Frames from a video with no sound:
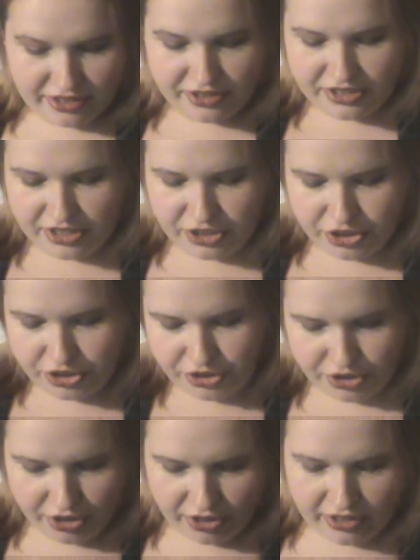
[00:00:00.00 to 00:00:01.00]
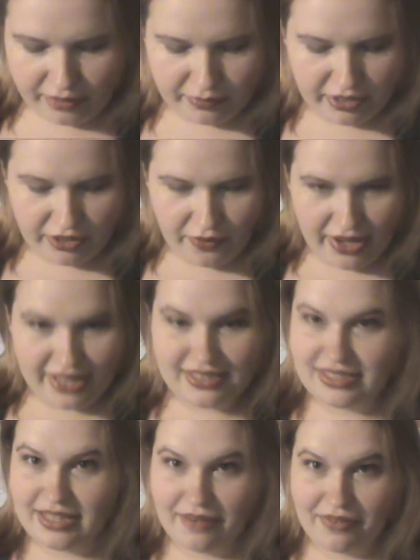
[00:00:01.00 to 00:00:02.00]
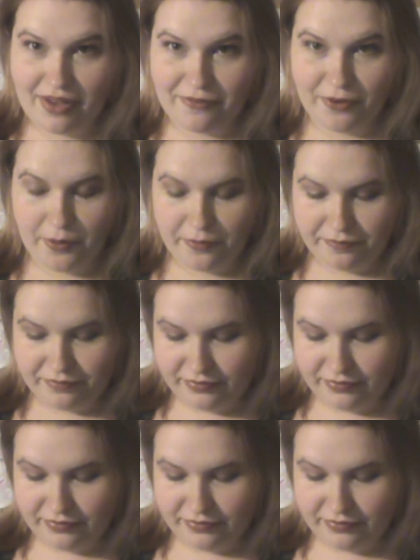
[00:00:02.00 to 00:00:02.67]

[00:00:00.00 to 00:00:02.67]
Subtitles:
there's the shirt. I'm gonna go ahead and save that for